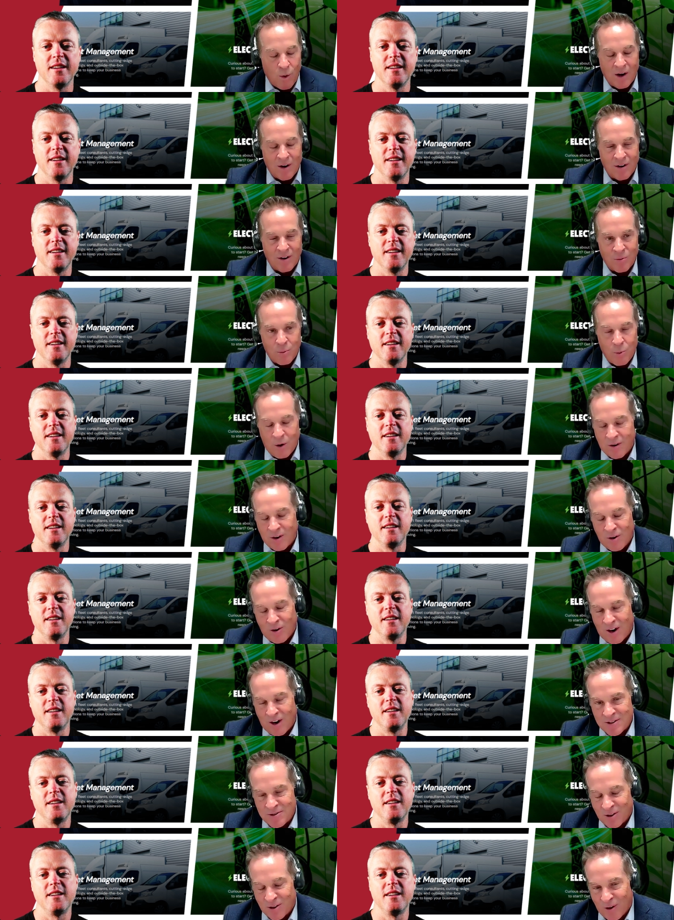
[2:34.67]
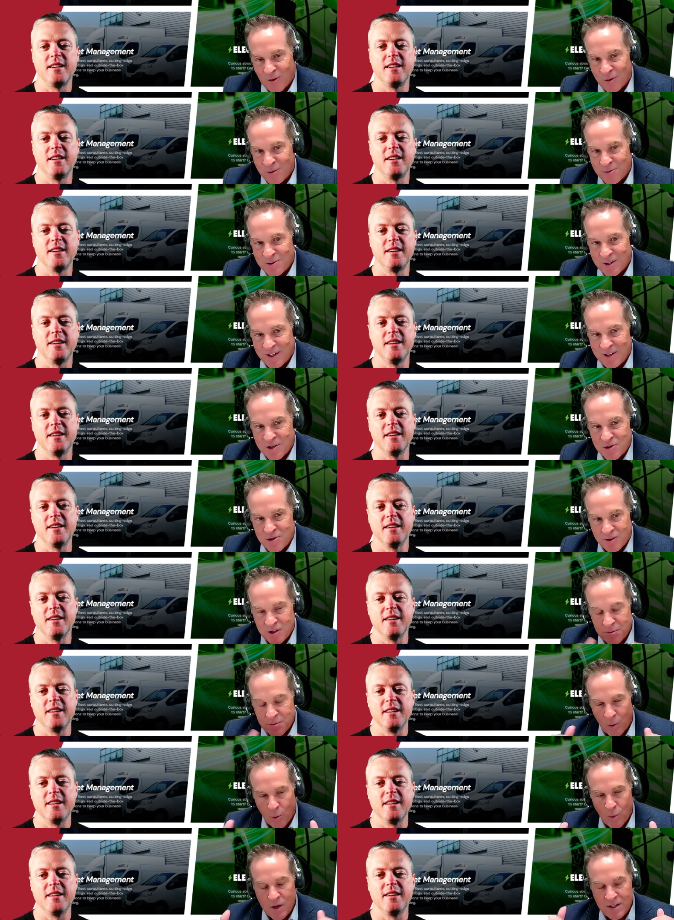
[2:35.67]
Speaker 1: you know we're we're across all those
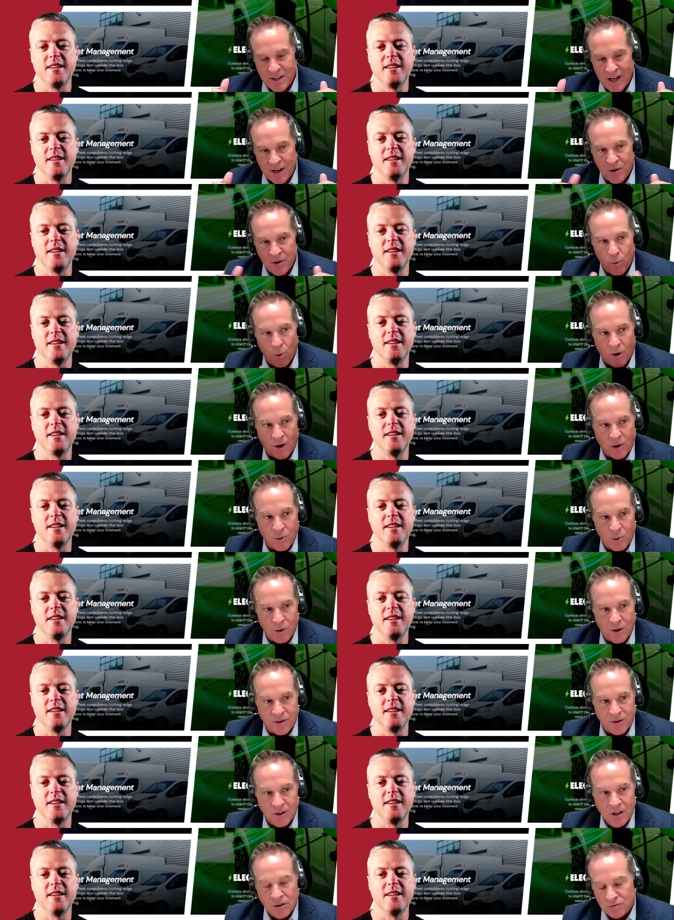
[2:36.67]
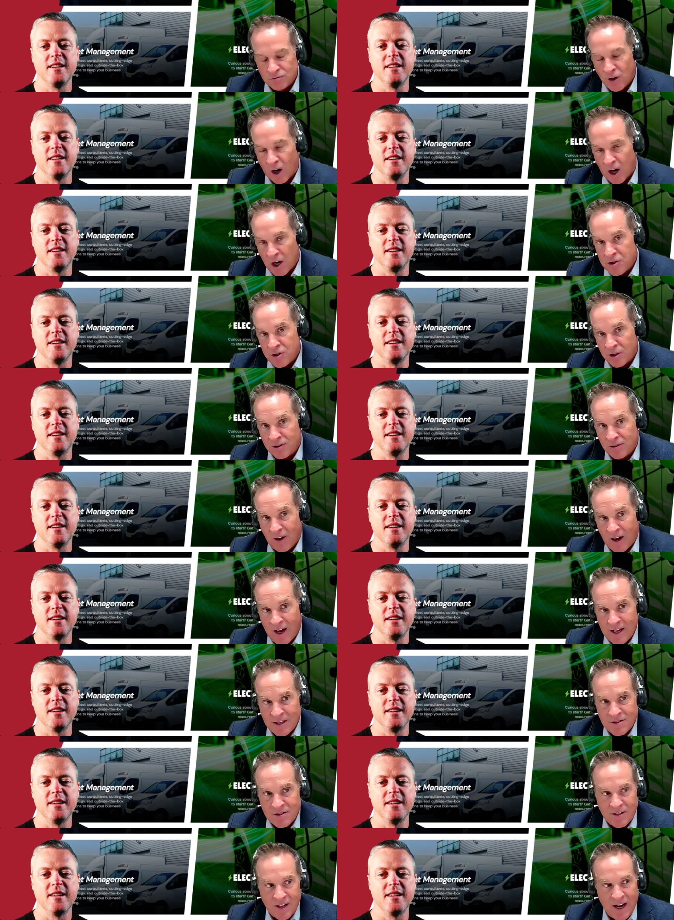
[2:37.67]
industries, but we tend to work with
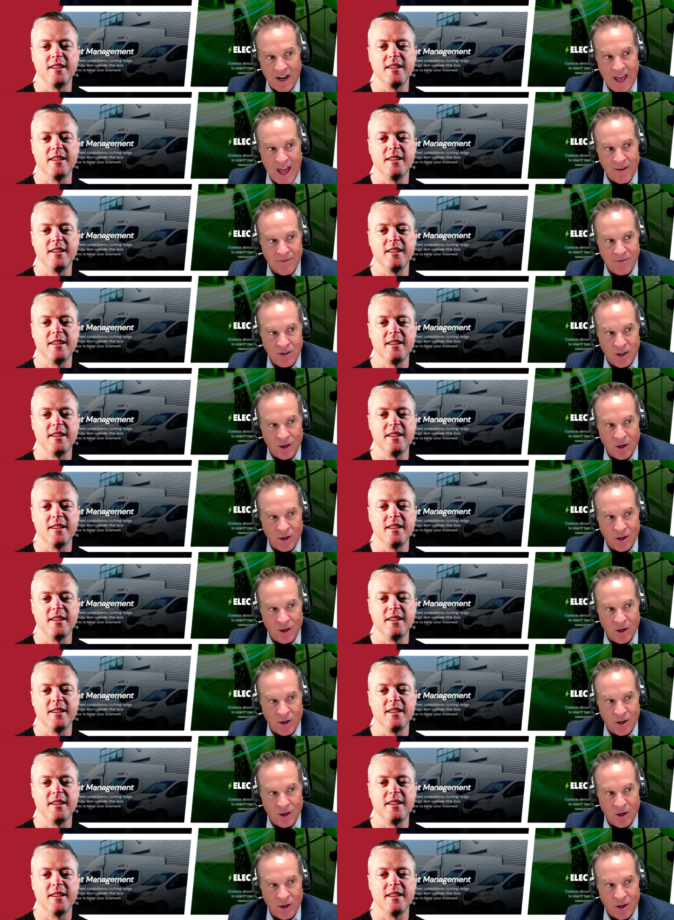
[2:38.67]
larger clients that